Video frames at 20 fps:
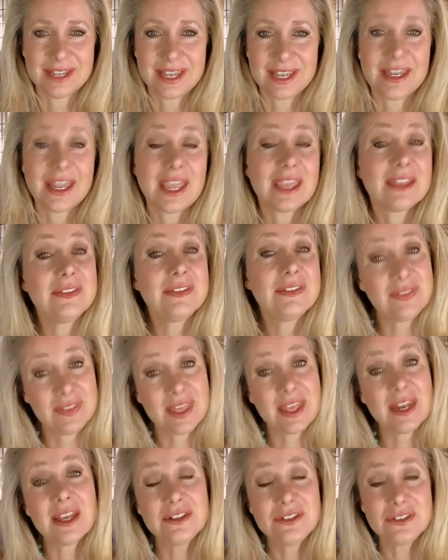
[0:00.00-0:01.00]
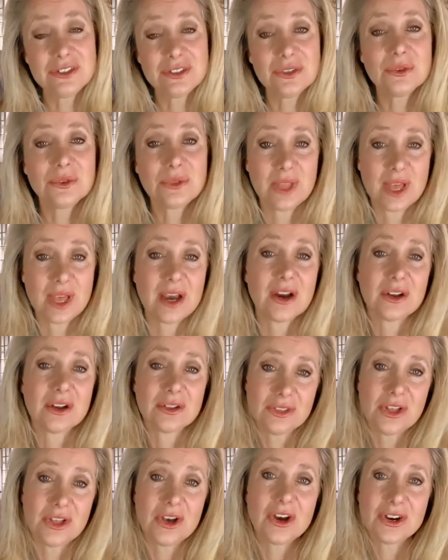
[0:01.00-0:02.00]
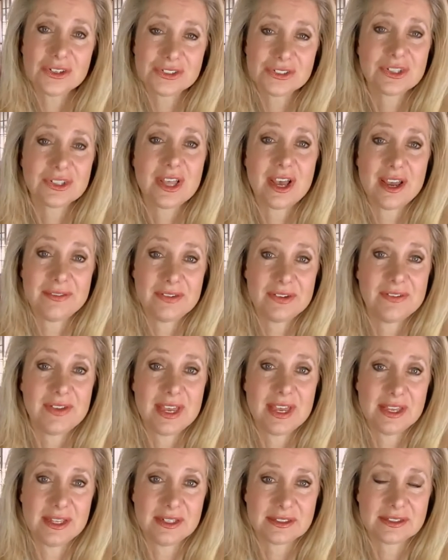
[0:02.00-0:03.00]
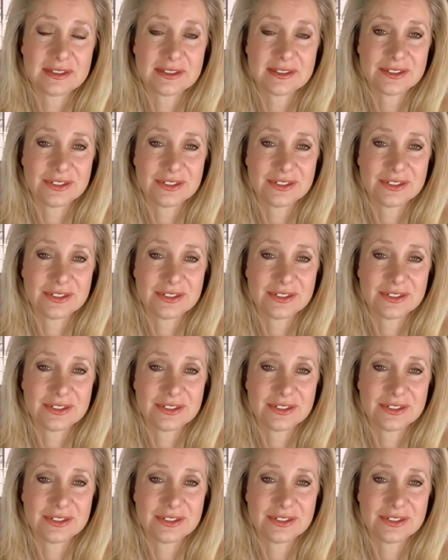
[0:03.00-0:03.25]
And, and then I do large live events.